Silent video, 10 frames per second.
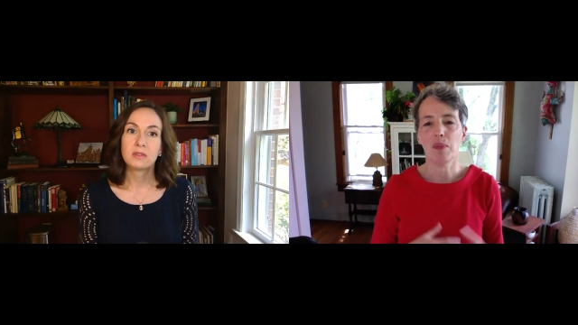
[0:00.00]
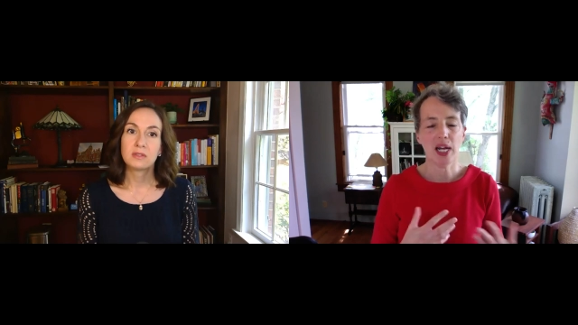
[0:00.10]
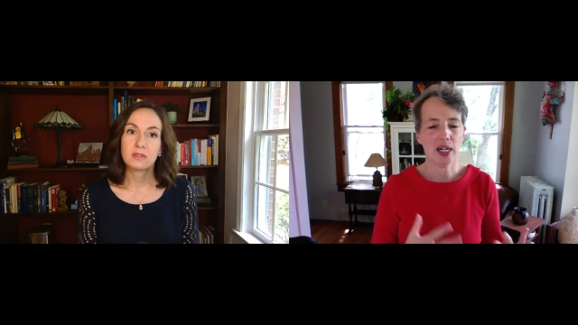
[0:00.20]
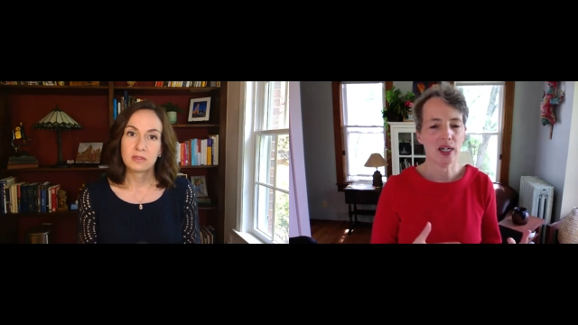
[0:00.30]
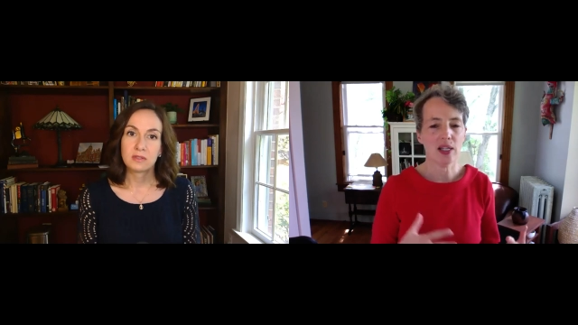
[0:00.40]

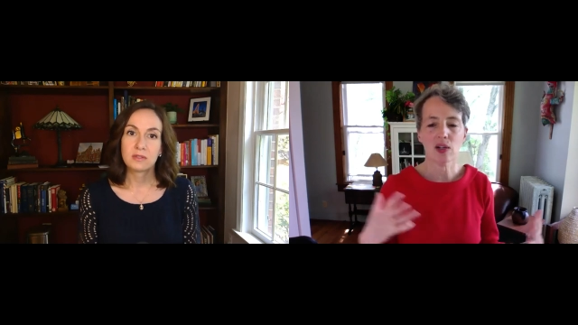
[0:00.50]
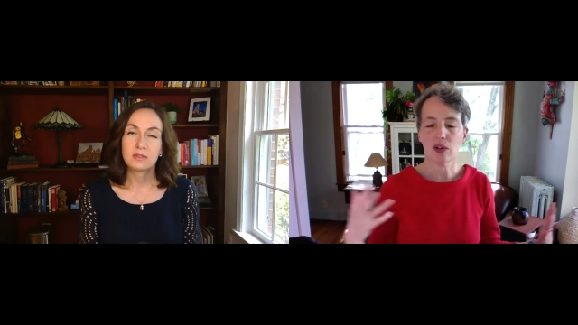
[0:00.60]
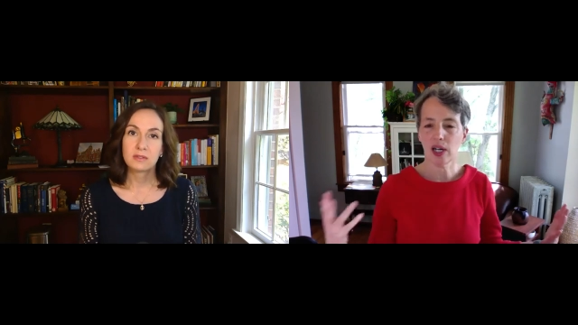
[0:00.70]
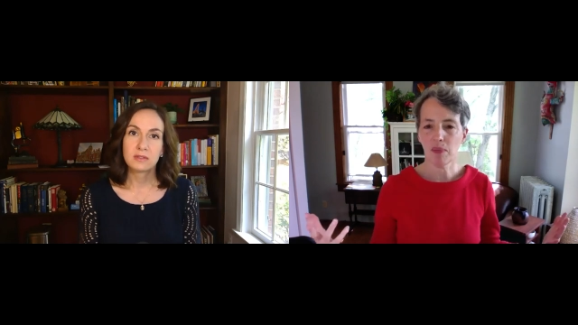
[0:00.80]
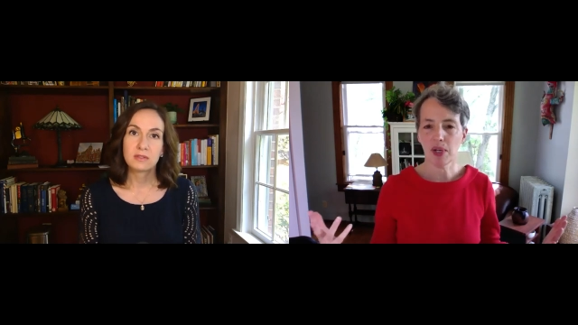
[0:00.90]
Speaker 1: parents,
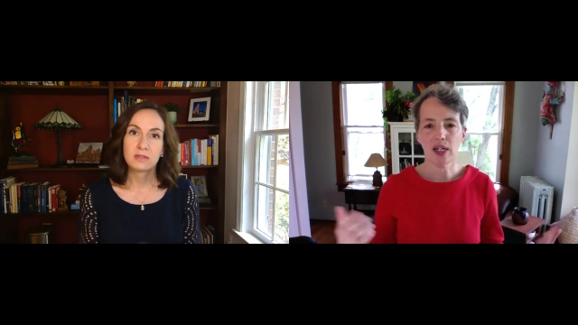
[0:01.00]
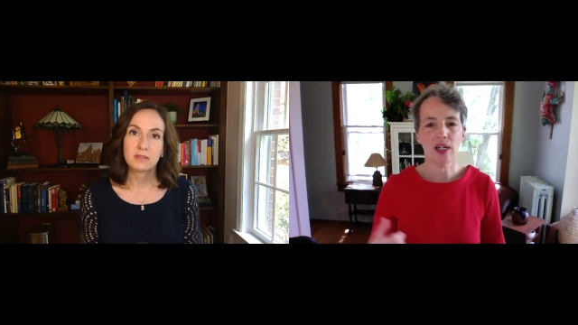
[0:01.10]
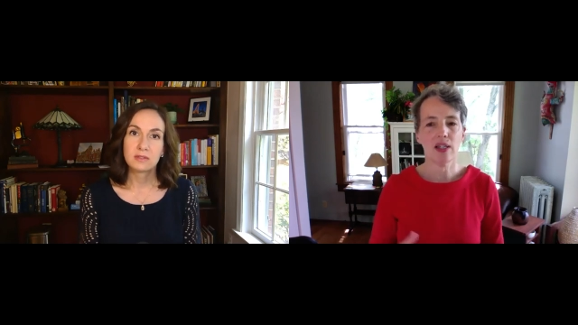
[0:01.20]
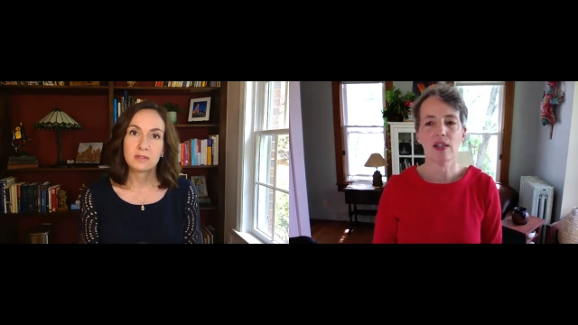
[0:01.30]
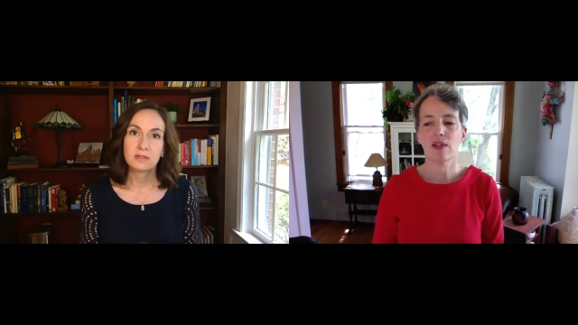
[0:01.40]

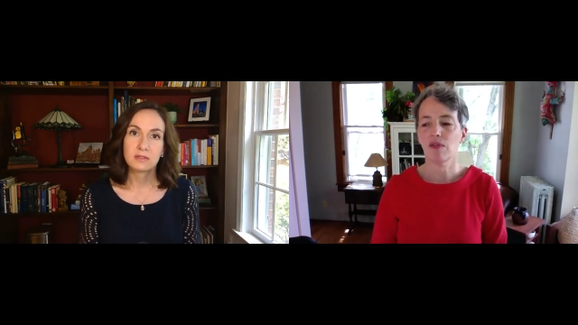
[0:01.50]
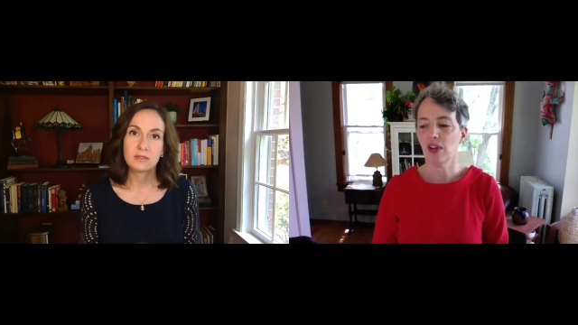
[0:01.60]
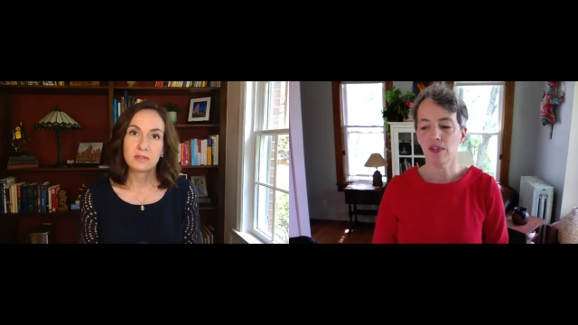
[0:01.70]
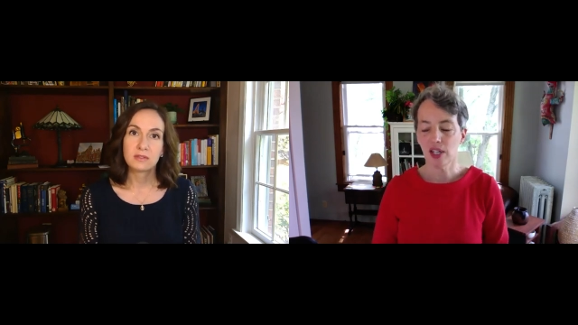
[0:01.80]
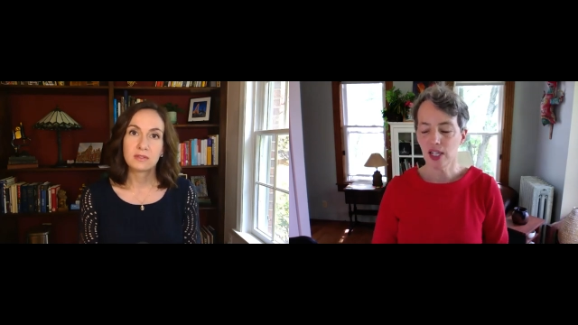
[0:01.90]
grandparents,
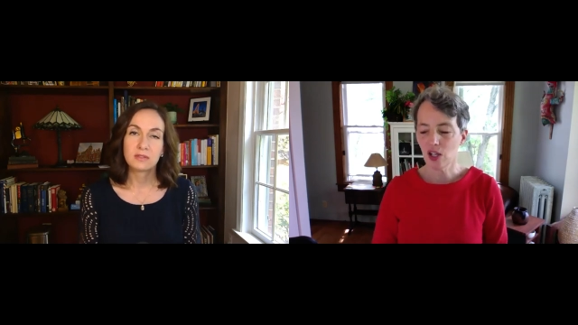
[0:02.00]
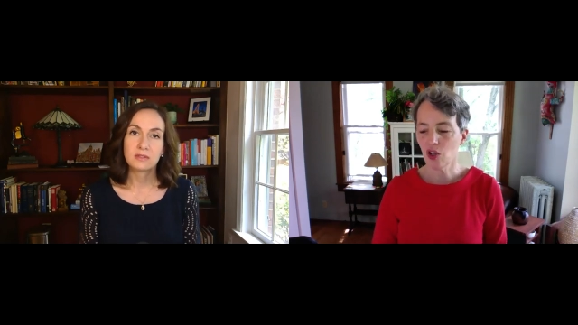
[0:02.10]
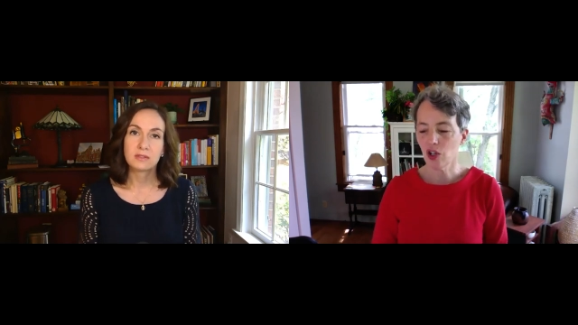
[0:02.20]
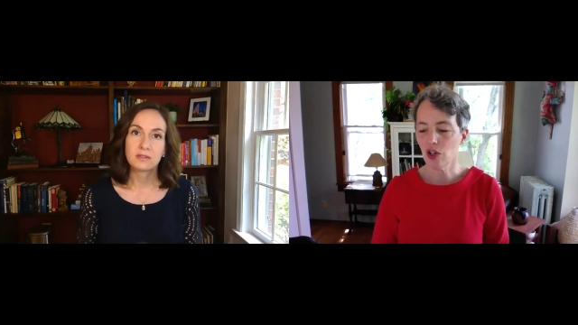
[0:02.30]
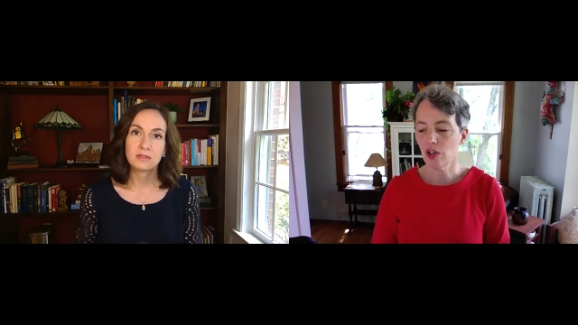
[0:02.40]
favorite
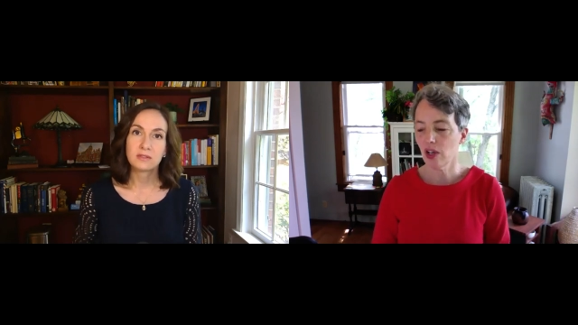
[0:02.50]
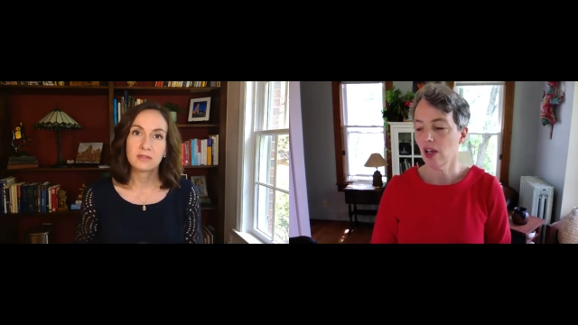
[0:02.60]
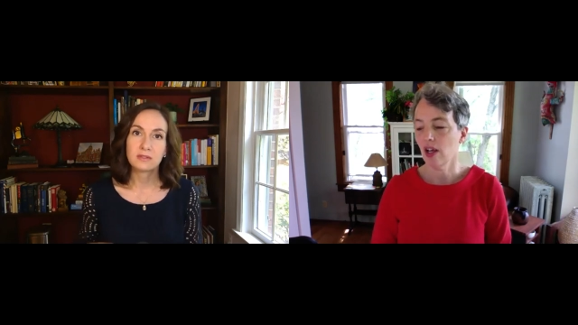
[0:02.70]
teachers,